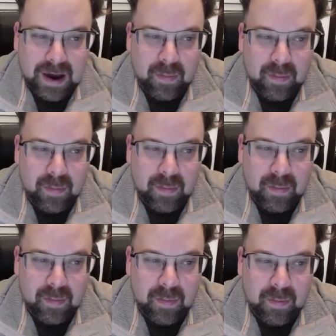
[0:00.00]
And
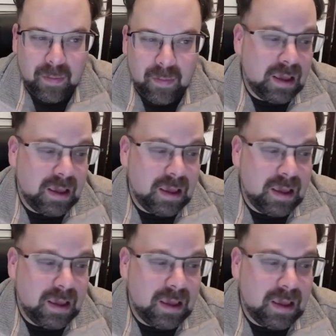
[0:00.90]
if they
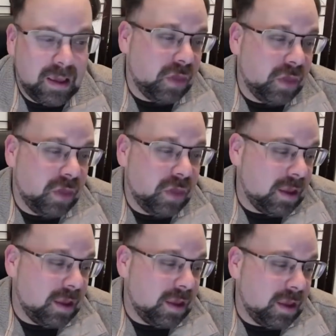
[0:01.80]
do that, I
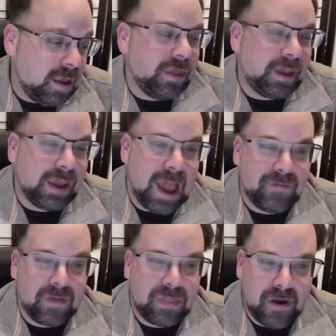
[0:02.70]
mean, are they going to have
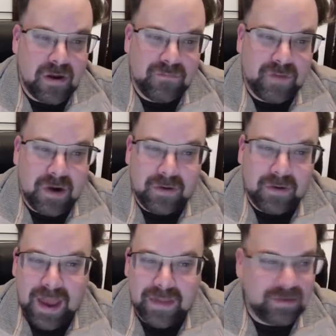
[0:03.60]
a third vote
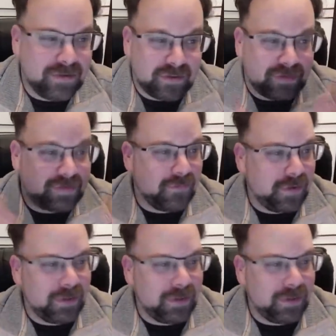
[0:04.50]
then, just to really